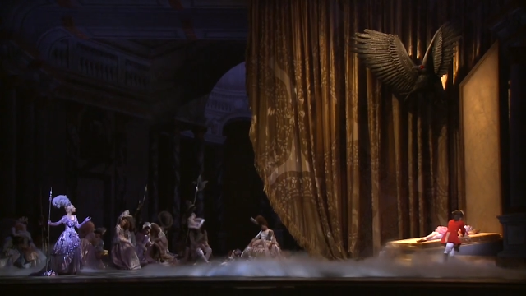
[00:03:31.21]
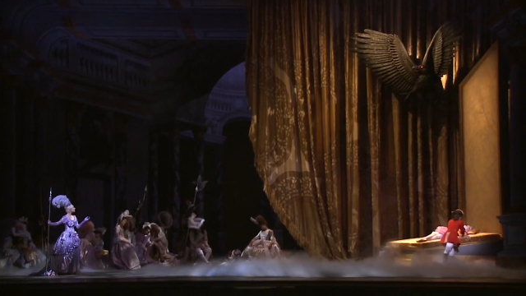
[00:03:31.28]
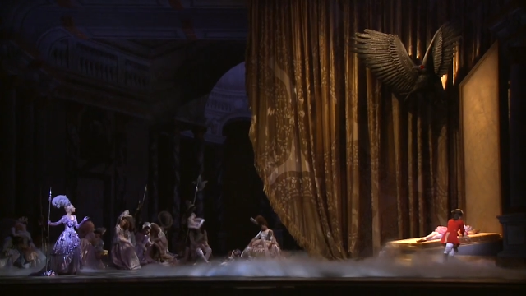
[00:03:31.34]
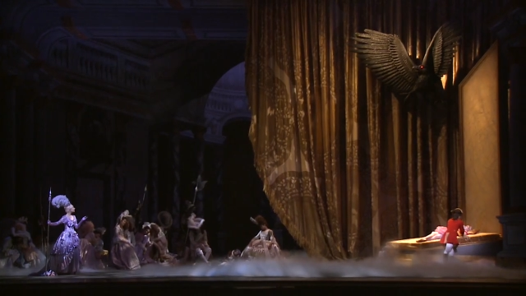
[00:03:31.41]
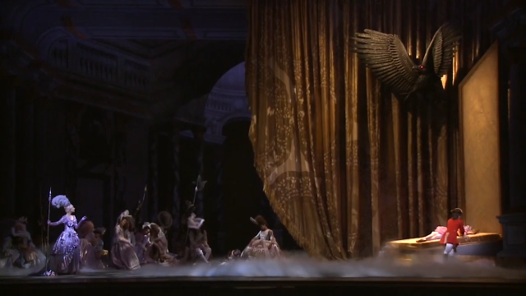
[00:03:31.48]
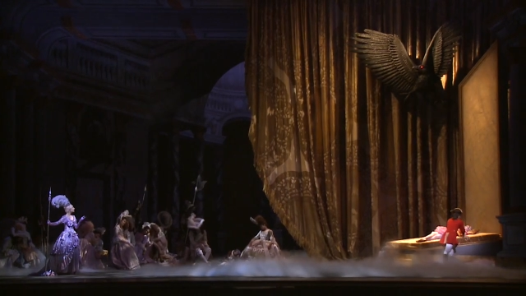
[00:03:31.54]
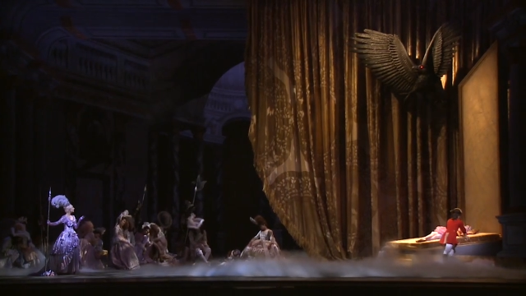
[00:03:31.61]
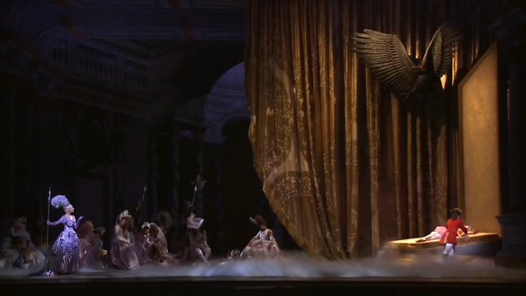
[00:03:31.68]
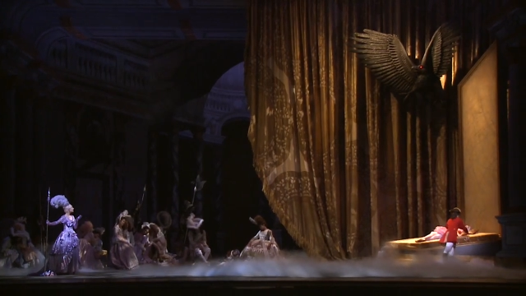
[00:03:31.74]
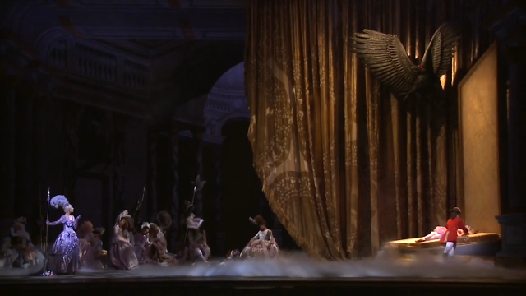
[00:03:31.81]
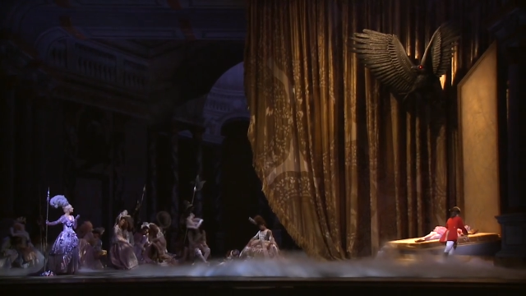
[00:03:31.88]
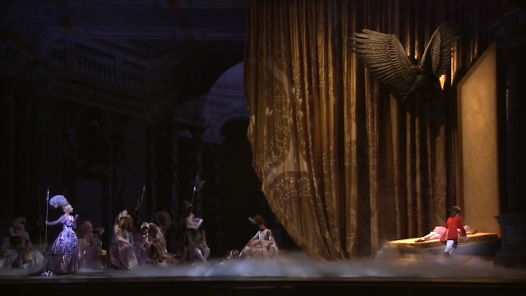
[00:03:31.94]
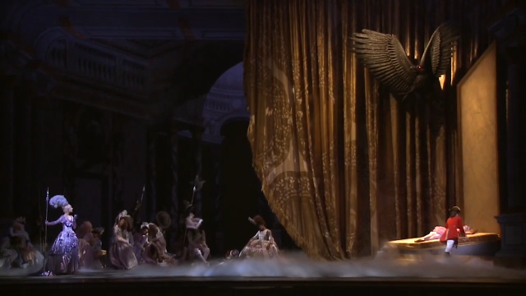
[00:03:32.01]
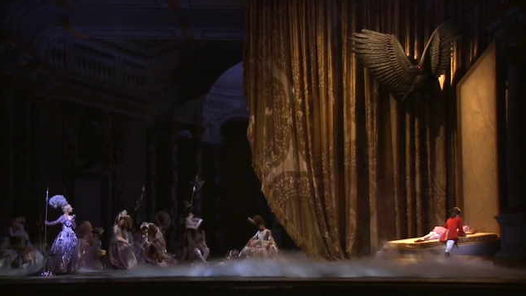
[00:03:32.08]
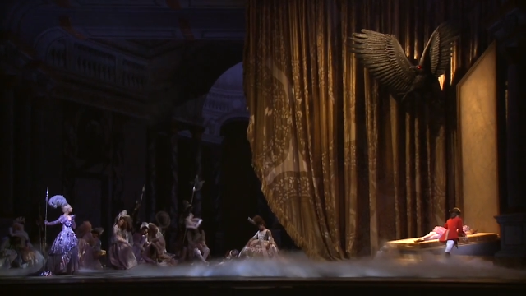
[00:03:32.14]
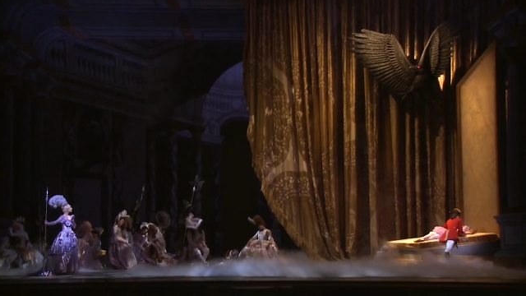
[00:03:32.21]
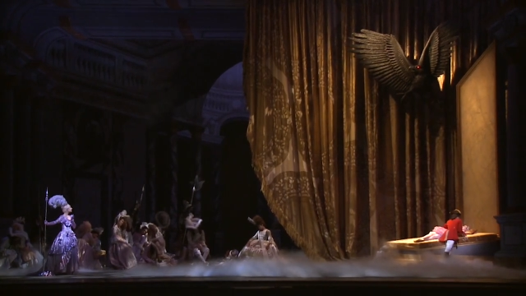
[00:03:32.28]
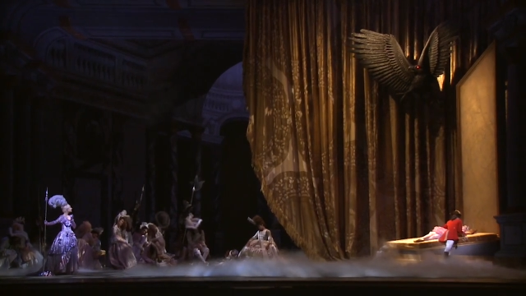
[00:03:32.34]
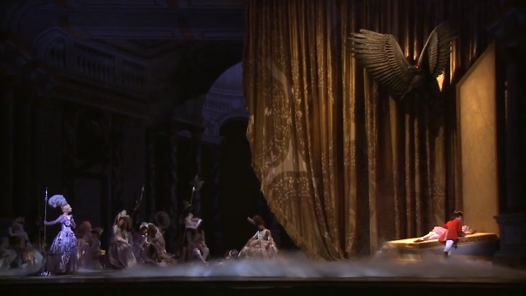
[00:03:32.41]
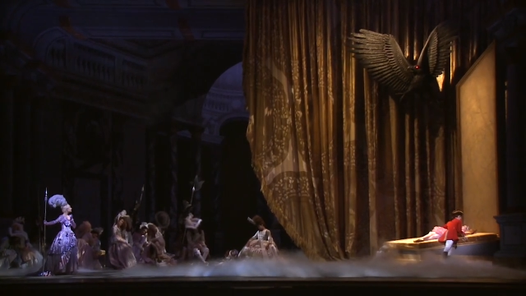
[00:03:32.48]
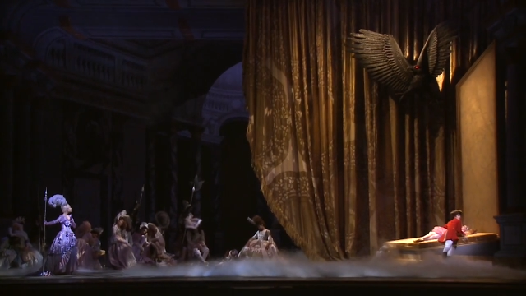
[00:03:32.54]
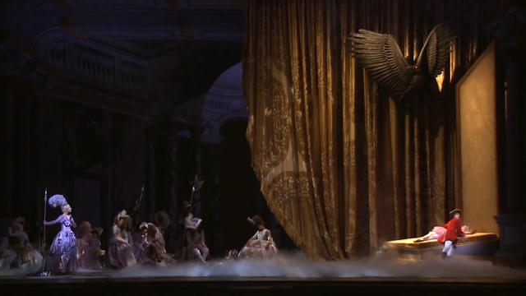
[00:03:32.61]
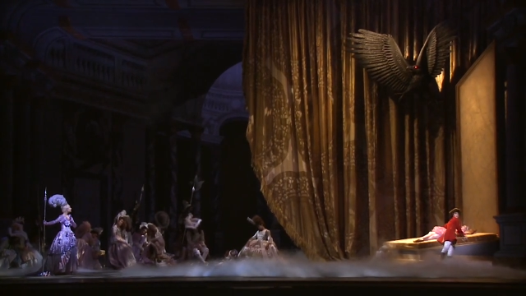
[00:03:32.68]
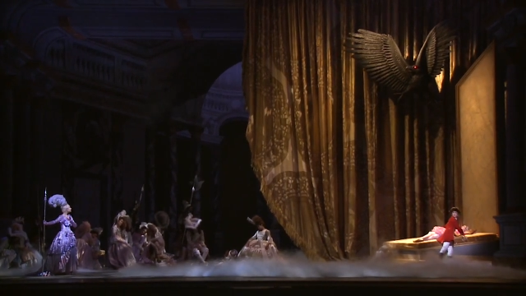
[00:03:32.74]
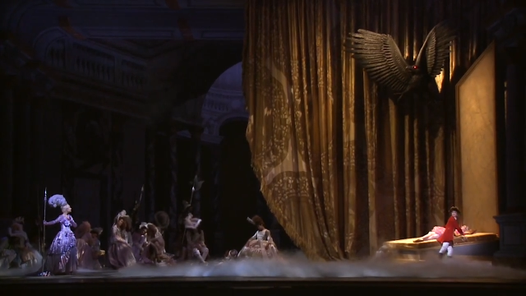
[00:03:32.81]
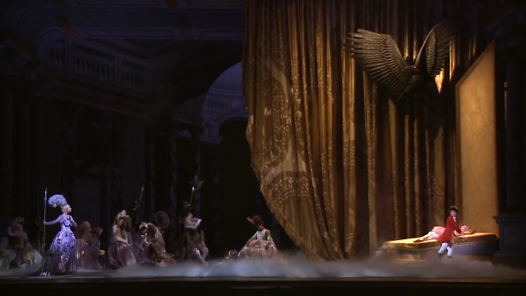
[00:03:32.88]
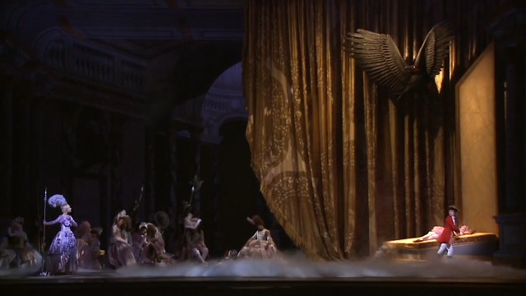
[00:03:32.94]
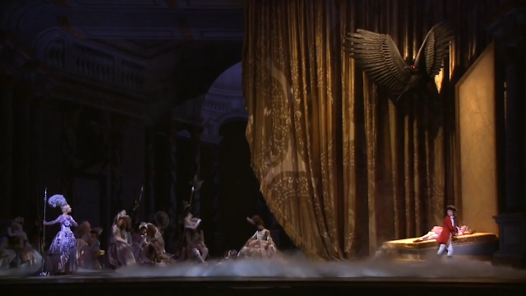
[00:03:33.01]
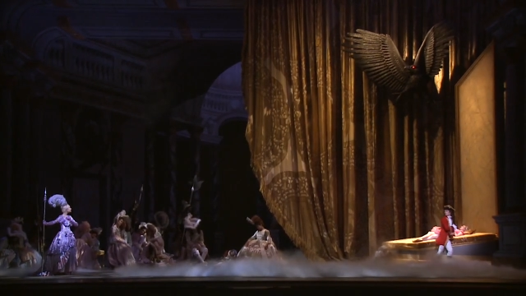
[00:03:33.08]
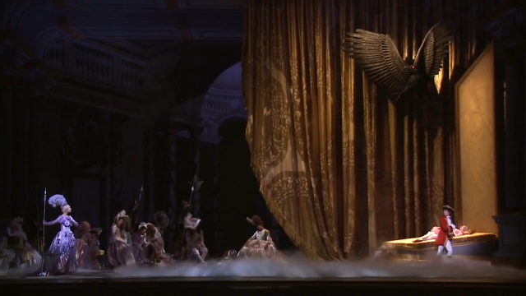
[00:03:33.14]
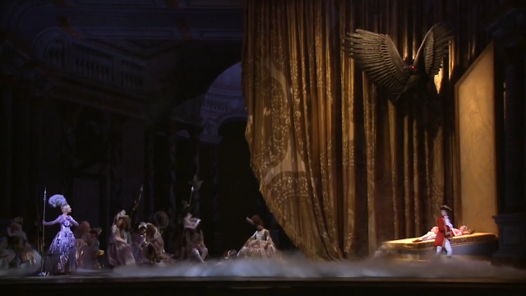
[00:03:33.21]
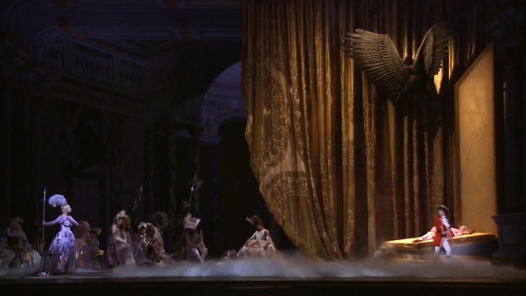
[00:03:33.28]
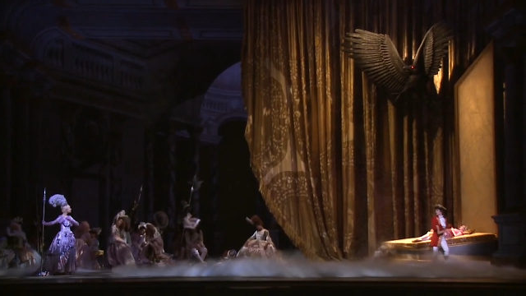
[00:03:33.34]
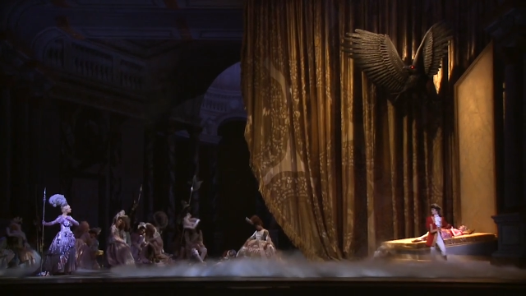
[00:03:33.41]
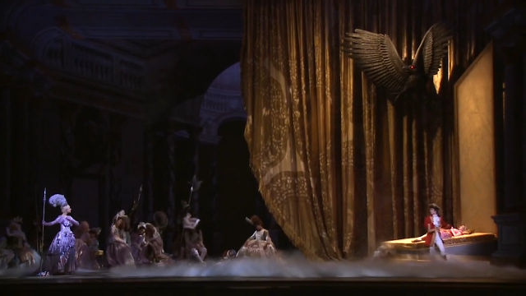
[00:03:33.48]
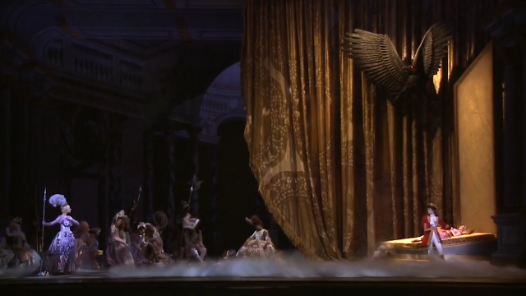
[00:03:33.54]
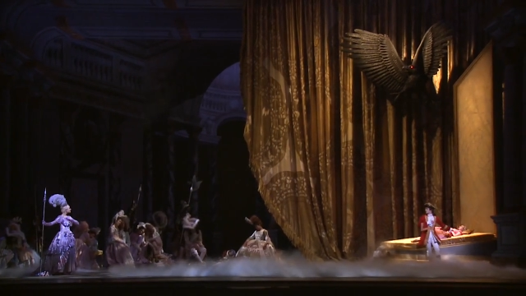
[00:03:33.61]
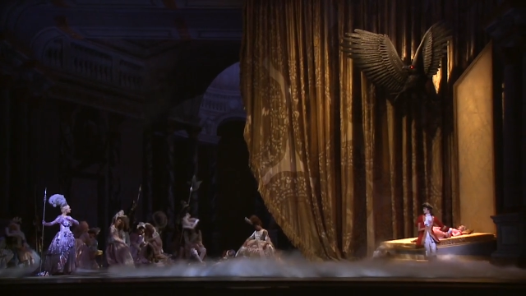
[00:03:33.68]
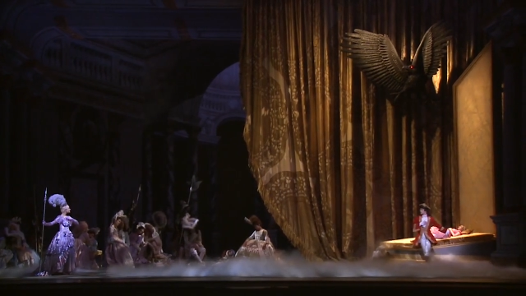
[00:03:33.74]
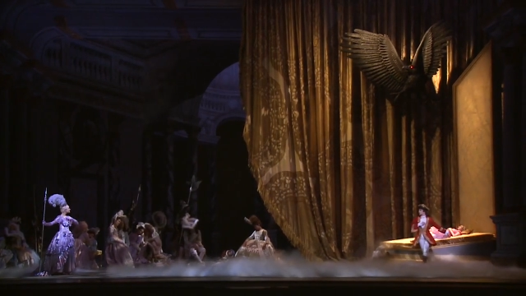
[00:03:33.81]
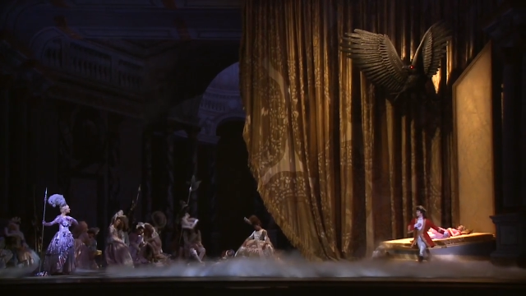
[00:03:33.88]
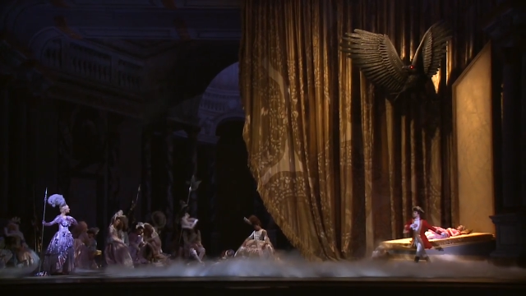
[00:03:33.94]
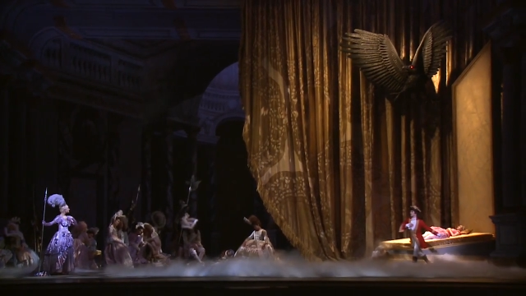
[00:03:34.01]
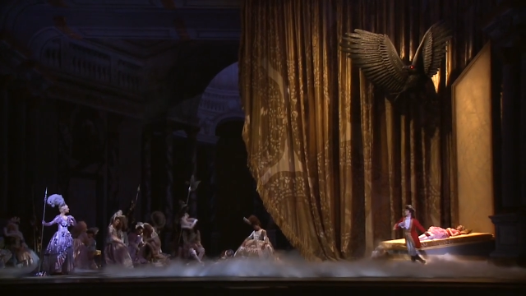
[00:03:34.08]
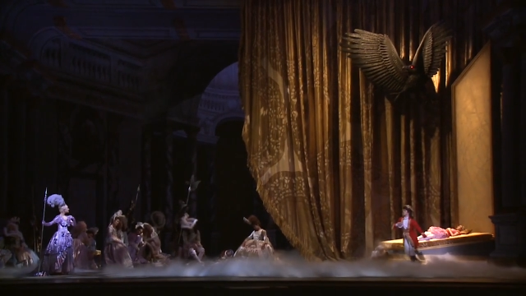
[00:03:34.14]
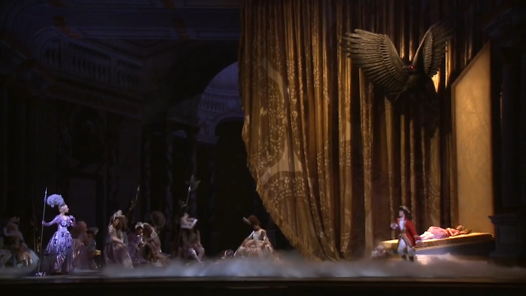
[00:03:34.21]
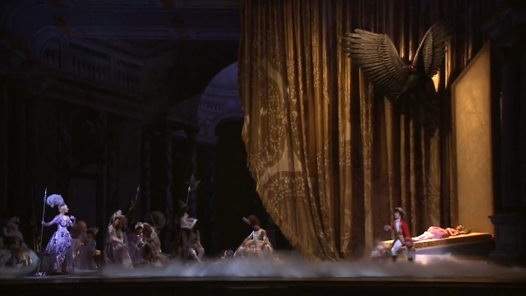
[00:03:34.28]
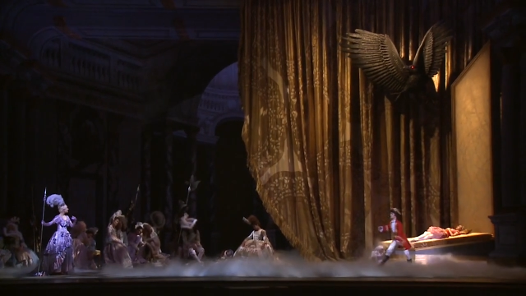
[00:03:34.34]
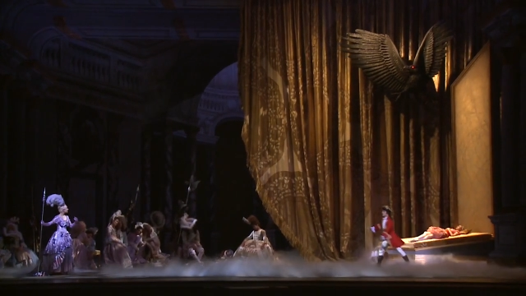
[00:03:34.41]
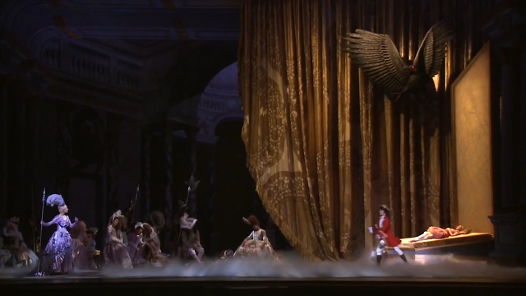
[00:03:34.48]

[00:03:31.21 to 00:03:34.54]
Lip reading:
(no speaker visible)